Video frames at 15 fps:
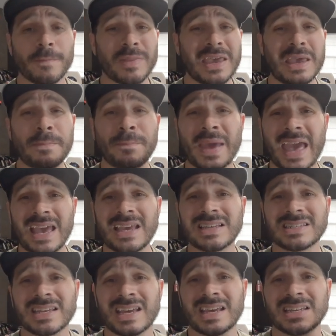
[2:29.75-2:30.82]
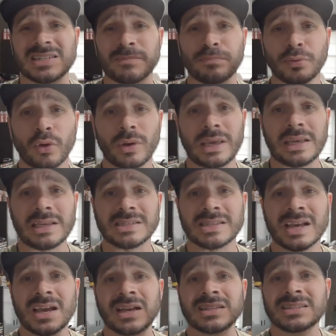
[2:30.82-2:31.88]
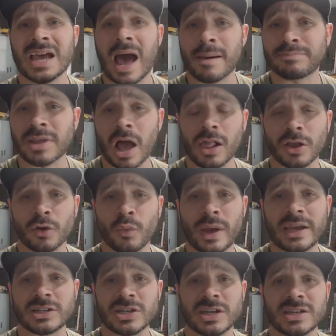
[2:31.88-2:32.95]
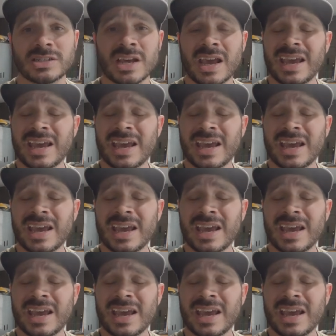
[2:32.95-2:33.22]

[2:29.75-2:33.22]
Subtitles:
He pays his employees top dollar wages.